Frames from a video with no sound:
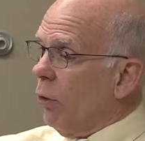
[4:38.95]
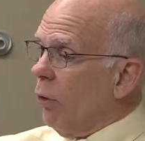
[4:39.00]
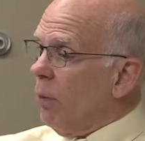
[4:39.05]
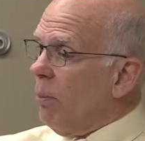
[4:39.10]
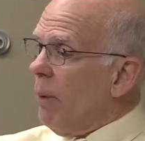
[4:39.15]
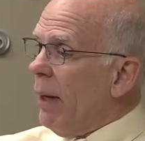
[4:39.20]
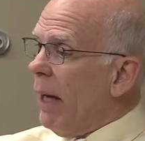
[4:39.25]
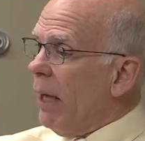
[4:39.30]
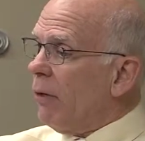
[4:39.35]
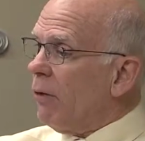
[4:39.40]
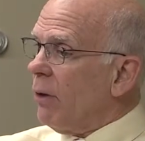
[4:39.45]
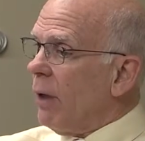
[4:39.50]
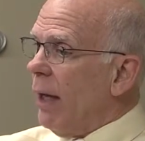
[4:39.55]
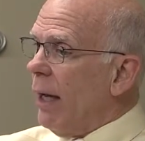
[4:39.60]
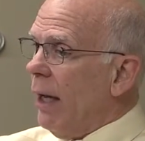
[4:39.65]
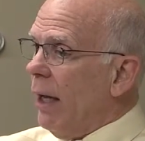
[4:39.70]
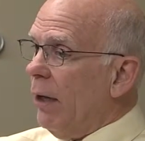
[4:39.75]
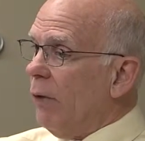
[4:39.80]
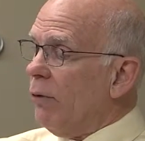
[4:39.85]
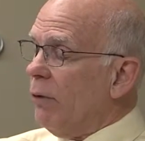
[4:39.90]
already passed the
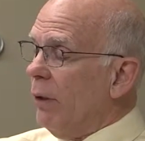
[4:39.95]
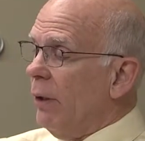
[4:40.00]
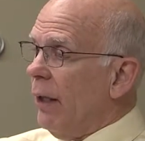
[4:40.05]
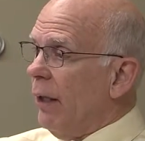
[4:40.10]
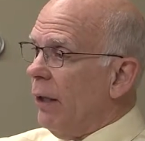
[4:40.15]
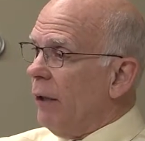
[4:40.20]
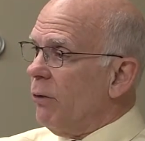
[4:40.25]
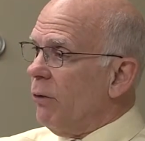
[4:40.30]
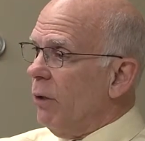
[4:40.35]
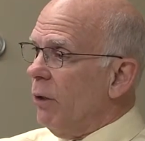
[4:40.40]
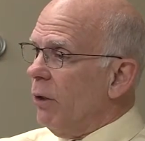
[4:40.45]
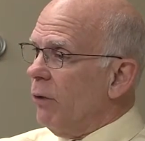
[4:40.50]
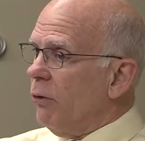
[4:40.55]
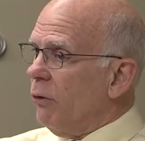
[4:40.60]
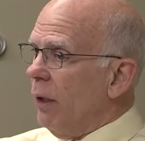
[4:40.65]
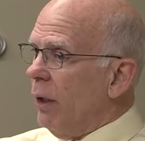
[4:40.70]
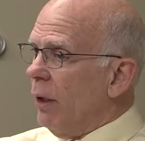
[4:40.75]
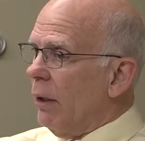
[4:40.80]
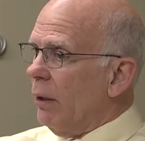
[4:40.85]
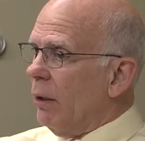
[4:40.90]
House, and now it's in the
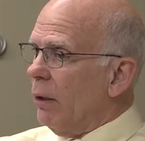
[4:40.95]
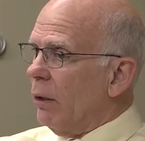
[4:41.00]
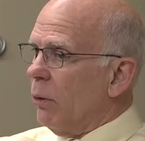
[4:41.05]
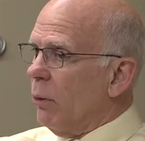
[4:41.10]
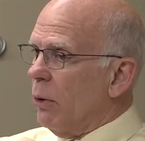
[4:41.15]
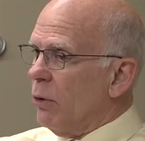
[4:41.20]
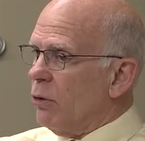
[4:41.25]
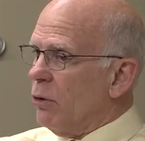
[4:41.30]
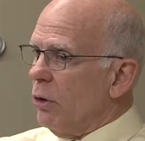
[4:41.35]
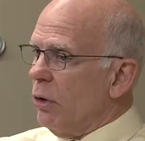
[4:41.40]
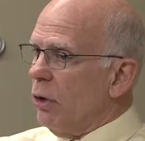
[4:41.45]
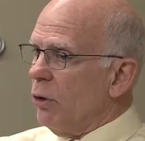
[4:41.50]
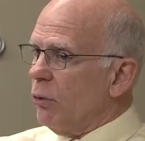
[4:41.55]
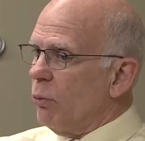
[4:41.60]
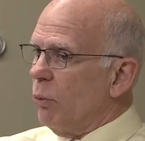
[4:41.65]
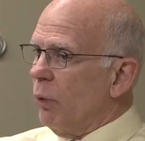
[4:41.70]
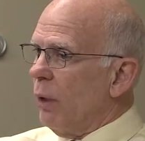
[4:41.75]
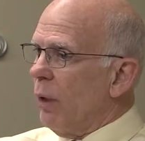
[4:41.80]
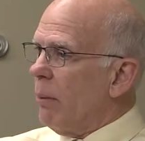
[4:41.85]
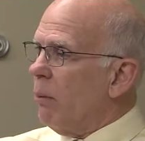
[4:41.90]
Senate, and the question is,
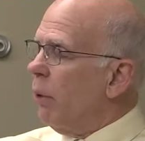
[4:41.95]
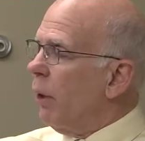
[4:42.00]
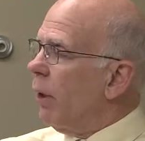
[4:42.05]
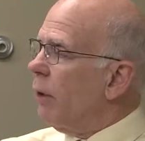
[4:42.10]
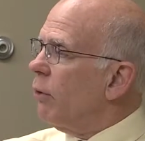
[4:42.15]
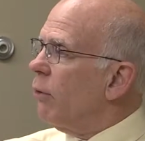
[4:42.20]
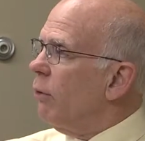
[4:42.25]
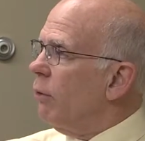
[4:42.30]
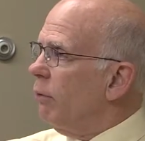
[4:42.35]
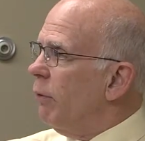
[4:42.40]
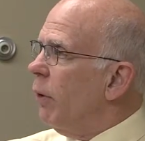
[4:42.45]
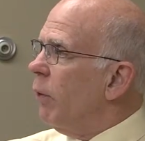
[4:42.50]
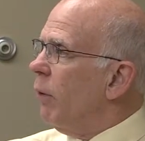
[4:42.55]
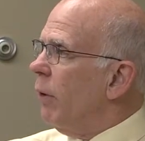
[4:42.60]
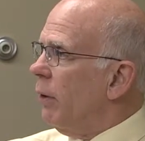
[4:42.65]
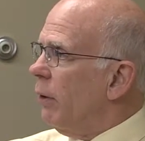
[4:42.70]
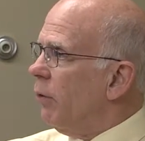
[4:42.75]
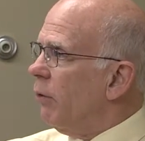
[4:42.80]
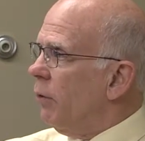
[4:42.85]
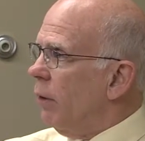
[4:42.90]
will they bring it to a vote
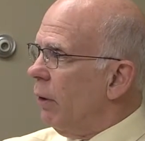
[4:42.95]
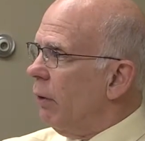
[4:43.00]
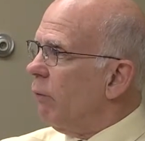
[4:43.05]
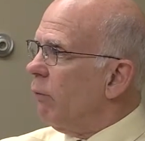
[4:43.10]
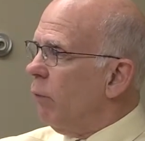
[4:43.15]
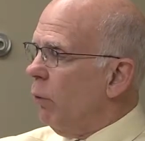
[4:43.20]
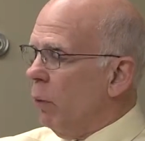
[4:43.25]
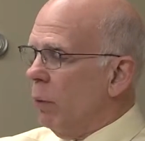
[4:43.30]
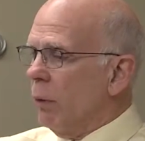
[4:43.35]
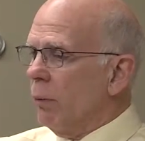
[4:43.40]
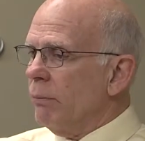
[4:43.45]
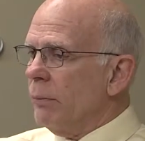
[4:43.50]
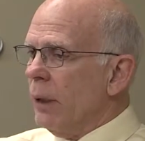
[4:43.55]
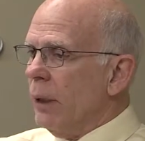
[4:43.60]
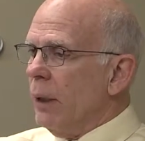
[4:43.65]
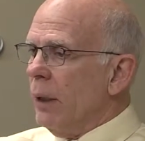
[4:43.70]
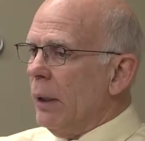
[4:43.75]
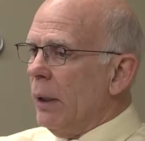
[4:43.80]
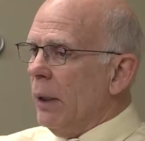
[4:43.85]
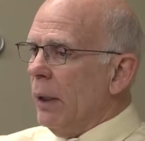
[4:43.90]
on the Senate floor?
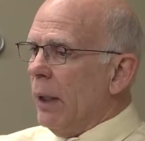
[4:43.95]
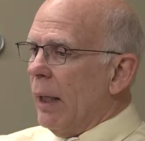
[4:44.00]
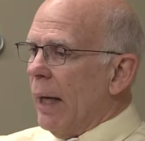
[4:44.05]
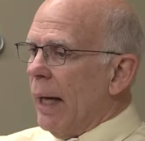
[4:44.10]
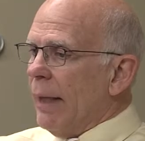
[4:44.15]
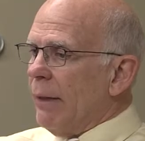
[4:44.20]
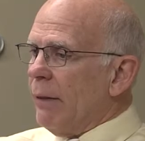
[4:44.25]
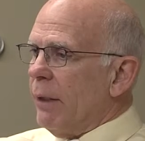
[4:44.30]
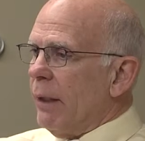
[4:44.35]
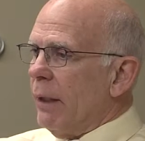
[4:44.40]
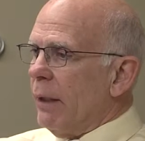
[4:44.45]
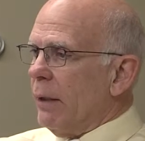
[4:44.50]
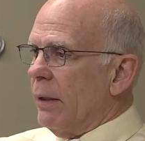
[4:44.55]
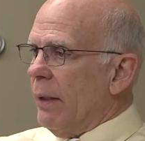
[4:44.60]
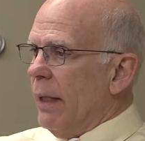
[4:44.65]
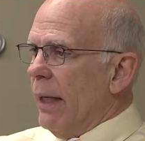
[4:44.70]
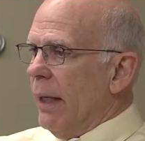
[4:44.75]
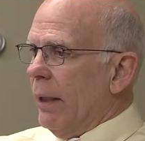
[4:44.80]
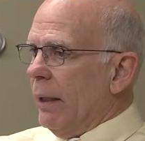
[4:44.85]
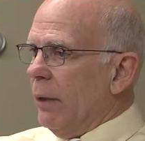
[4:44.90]
I think
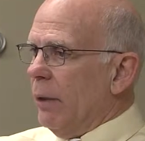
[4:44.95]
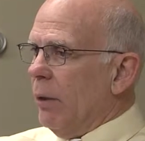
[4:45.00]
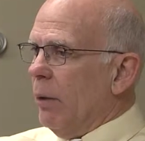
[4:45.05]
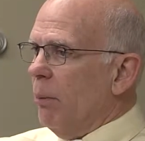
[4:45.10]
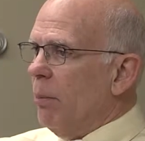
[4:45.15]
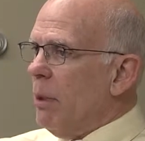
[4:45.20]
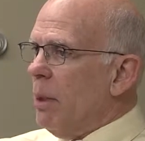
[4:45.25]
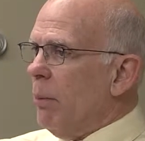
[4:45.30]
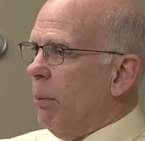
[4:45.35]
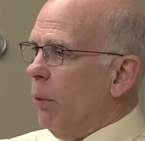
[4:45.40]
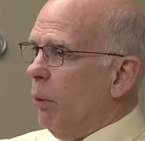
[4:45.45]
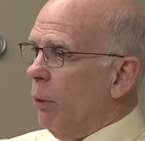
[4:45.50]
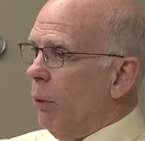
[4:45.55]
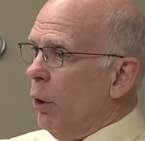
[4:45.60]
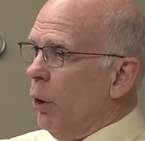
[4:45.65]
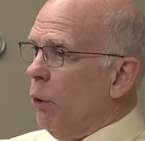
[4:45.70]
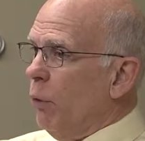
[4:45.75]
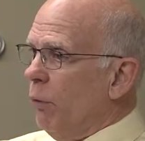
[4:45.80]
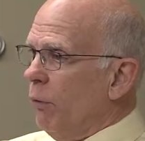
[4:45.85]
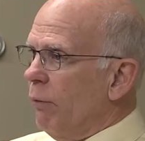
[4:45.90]
that the people are
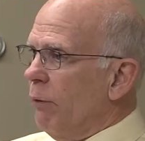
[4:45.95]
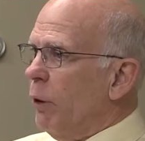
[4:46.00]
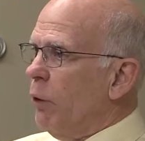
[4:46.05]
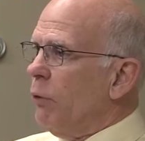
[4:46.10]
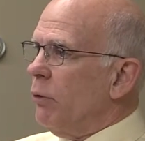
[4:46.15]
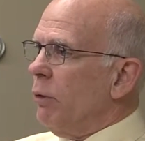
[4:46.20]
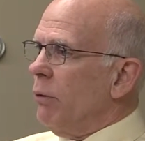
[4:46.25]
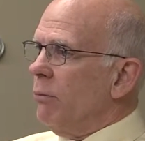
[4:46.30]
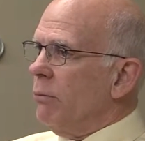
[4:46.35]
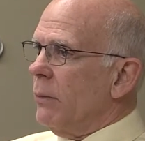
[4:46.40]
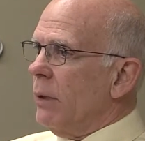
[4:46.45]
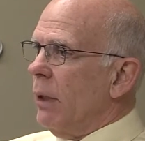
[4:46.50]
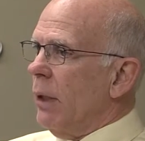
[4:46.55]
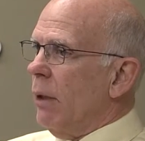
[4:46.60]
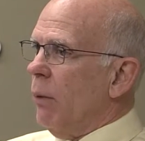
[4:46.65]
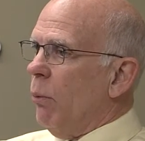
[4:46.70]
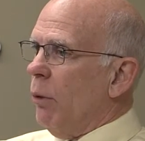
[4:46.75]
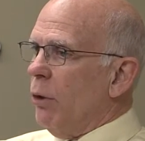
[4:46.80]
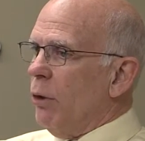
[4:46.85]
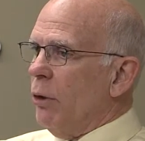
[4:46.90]
owed a vote
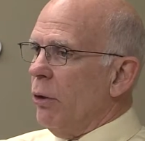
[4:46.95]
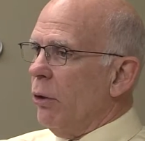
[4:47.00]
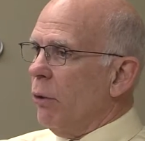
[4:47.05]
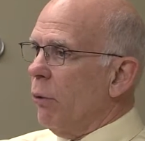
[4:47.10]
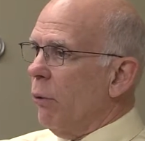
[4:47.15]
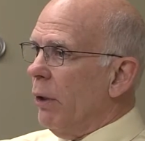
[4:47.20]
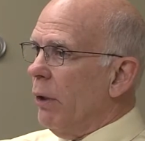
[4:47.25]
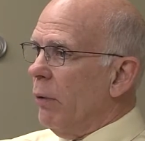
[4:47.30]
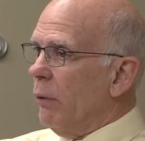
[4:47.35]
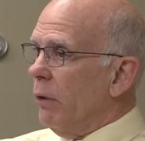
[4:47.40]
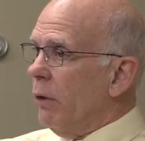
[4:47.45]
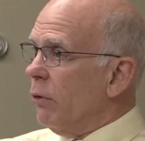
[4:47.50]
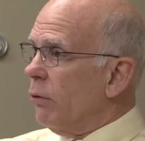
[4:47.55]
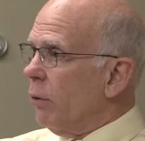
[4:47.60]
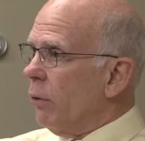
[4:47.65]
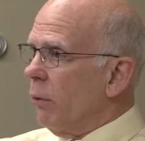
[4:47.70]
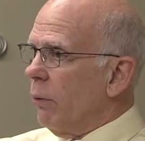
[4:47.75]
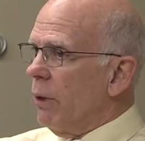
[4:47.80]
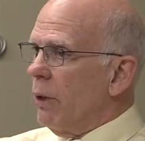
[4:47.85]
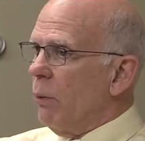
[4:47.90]
whether you agree or
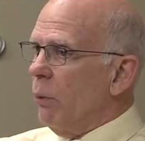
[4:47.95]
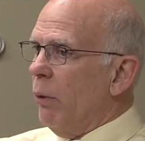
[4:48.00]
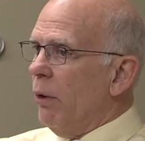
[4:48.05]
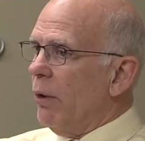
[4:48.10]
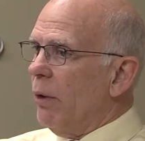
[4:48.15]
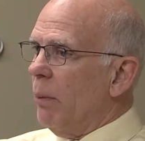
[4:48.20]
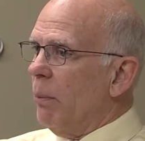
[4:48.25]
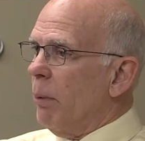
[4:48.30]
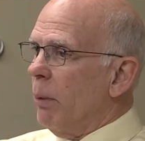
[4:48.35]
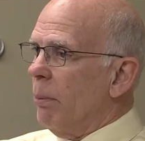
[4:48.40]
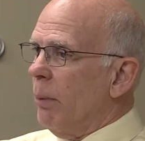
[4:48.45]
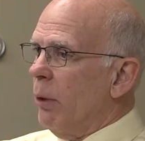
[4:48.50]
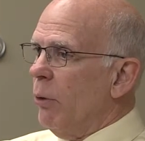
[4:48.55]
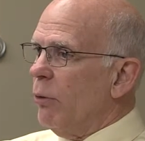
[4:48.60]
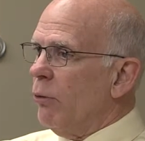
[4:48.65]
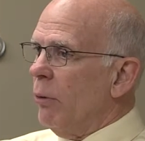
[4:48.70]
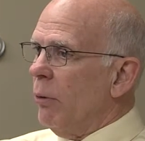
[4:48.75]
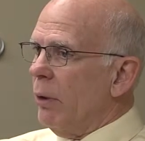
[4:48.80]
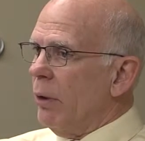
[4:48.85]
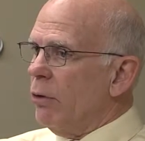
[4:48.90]
disagree with the
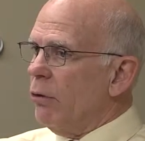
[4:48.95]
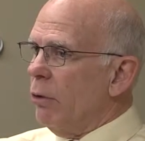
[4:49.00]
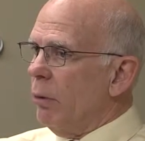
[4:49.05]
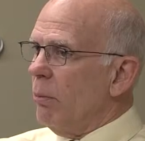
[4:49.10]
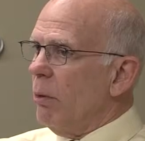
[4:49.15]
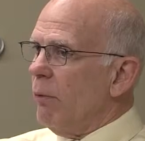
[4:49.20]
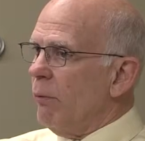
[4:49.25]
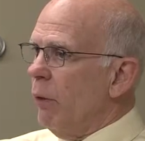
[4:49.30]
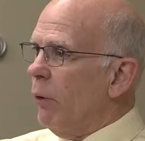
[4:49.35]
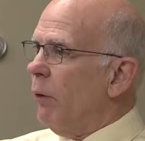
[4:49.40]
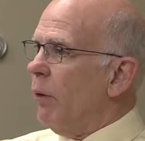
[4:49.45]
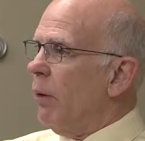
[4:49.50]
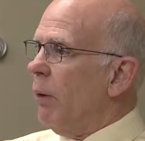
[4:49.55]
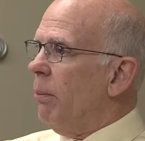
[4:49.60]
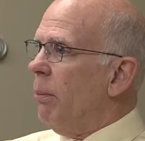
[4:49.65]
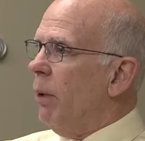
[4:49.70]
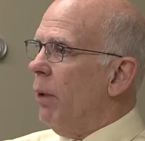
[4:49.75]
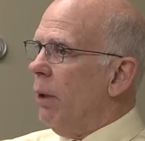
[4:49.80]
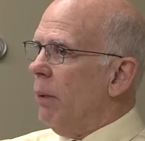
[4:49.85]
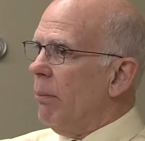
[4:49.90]
proposal, it should be voted
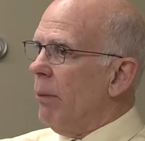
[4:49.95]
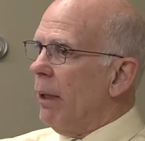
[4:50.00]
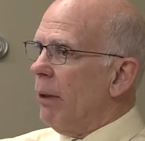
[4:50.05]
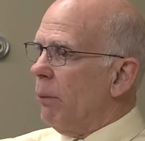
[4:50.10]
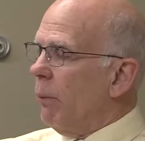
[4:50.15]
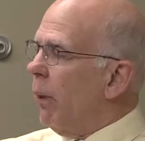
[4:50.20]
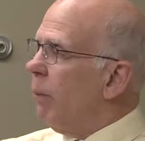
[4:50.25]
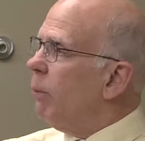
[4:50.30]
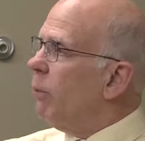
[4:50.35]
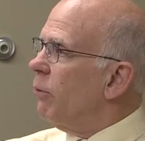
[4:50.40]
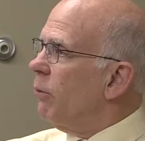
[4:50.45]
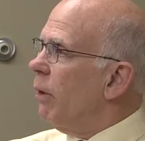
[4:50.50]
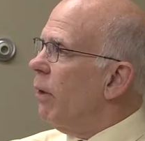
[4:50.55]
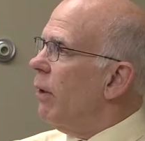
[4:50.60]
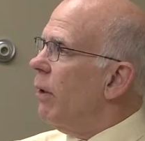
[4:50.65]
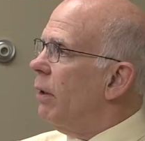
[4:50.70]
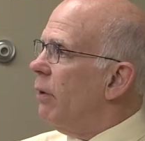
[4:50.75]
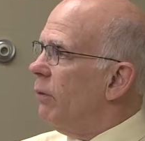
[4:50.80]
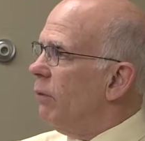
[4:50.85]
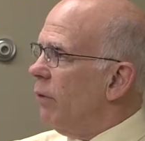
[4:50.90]
upon by the
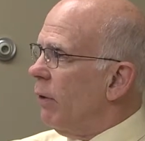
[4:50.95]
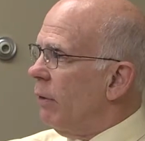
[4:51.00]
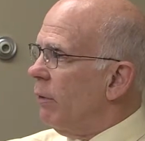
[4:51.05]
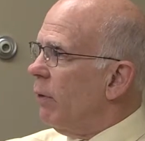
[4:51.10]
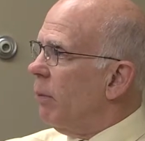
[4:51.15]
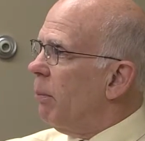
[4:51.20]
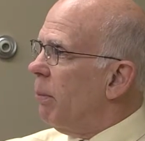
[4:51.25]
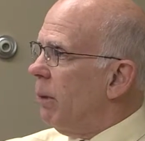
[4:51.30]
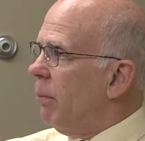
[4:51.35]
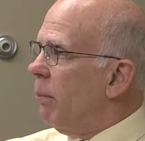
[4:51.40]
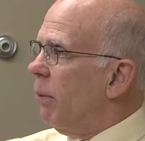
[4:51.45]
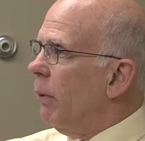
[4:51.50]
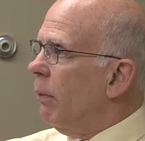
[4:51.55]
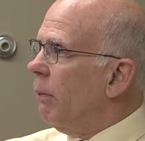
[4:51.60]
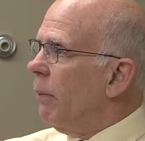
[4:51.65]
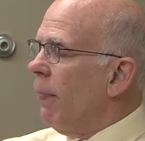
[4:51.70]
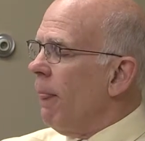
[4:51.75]
representatives of the people.